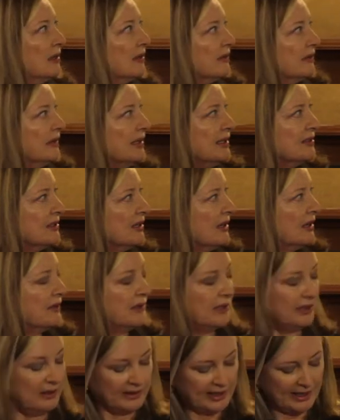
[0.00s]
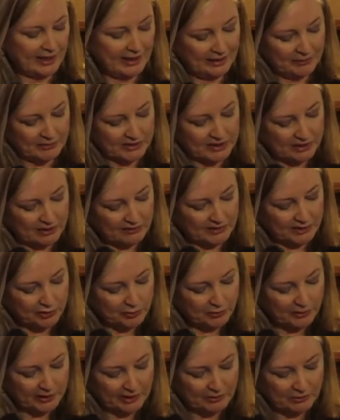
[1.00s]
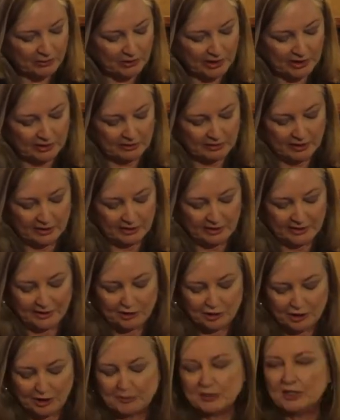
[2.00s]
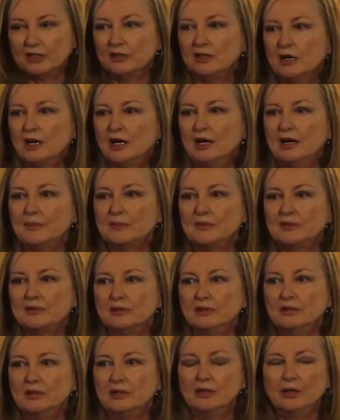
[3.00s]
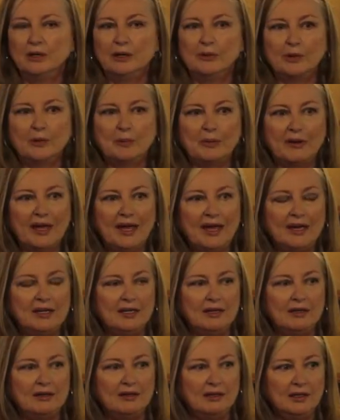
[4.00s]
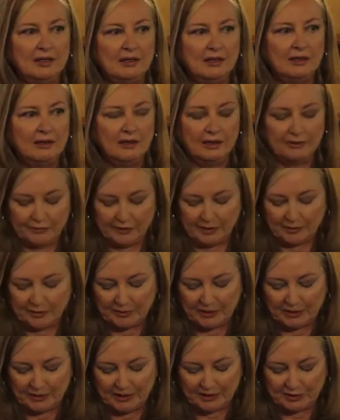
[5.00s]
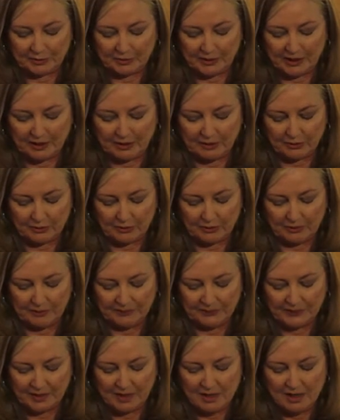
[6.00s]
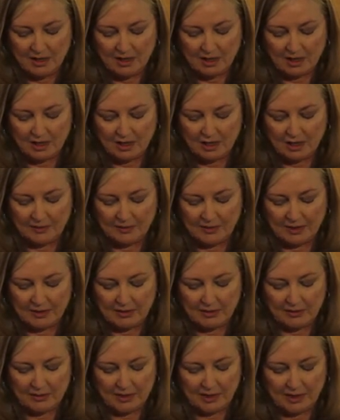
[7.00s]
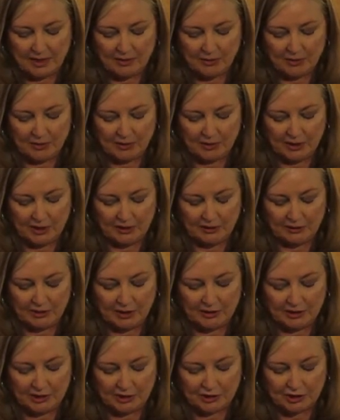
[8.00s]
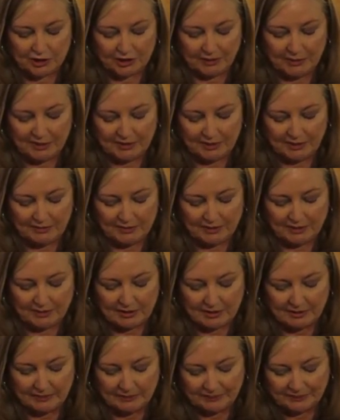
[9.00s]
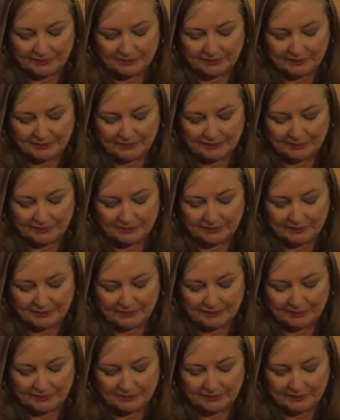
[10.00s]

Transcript: These are the names of the 21 Egyptian Copts who were beheaded on February 12th. They were in orange jumpsuits